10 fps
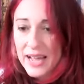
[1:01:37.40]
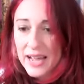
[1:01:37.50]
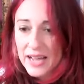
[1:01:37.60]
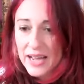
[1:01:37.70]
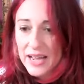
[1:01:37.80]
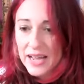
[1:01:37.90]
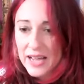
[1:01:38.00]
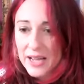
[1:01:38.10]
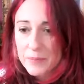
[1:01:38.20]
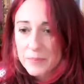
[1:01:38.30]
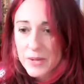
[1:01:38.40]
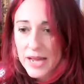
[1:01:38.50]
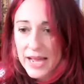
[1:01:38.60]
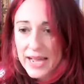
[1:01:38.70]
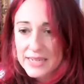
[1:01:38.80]
Um,
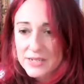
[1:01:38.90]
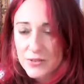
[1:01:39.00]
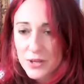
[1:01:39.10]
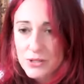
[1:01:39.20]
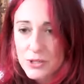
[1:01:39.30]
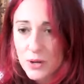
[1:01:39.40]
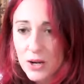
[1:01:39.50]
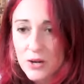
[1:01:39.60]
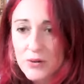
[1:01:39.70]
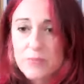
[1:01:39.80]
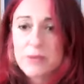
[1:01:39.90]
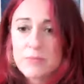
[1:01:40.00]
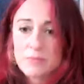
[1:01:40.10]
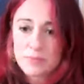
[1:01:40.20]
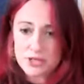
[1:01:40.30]
and for those who are in my
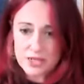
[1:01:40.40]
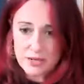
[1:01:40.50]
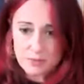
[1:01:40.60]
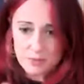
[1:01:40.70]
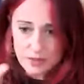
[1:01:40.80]
membership,